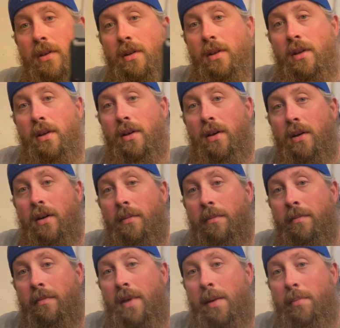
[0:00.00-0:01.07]

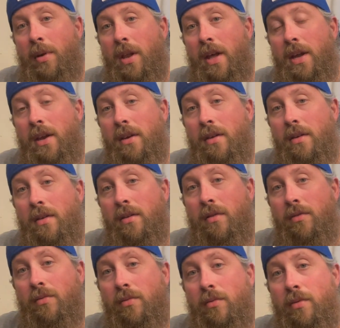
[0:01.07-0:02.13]
that plate,
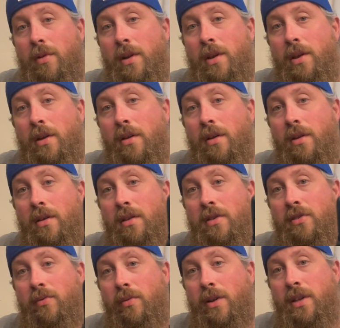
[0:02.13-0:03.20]
really good.
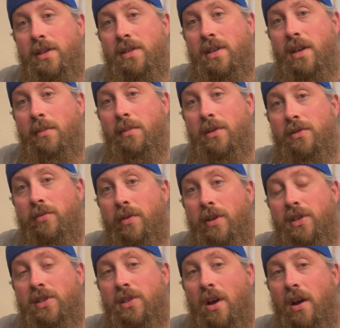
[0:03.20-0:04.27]
It's really seamless, really
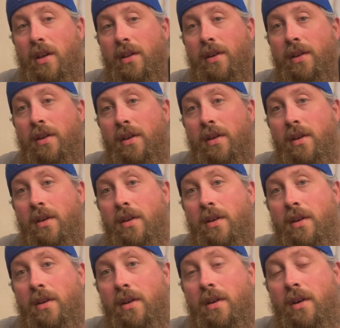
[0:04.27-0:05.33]
solid.
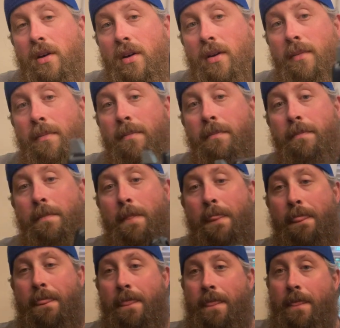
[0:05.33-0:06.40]

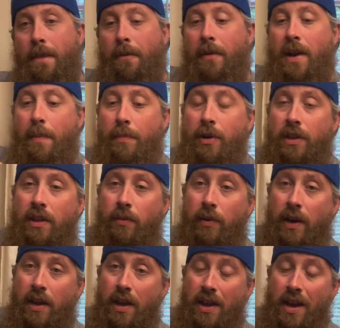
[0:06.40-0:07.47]
When I
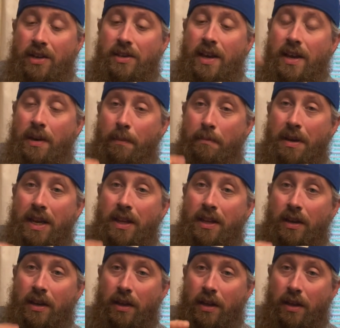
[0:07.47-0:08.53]
actually had to beat
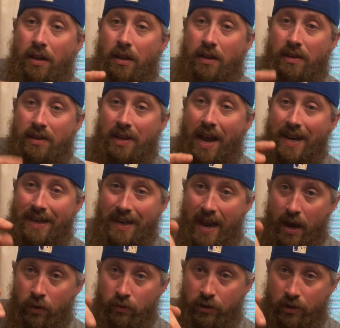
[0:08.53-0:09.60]
the sight
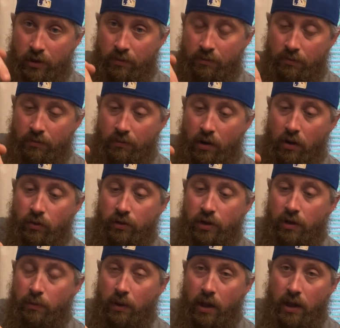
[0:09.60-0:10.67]
down some onto
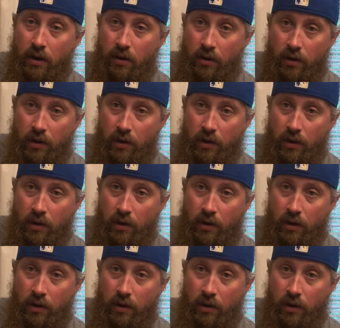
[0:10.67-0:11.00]
the plate